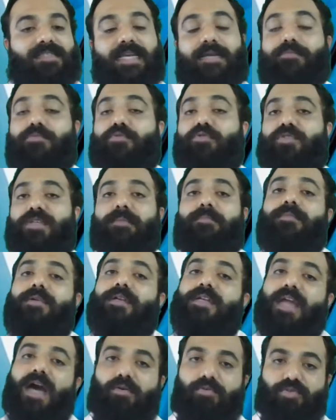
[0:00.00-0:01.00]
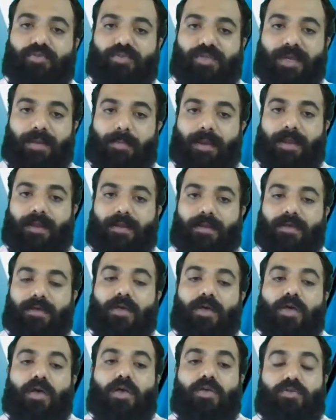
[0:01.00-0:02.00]
Same to same downstream end.
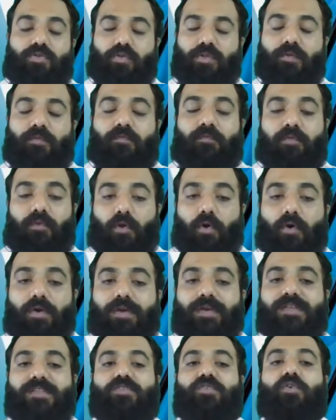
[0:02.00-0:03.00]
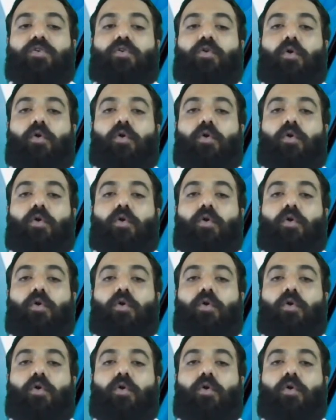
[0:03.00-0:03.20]
So the flow is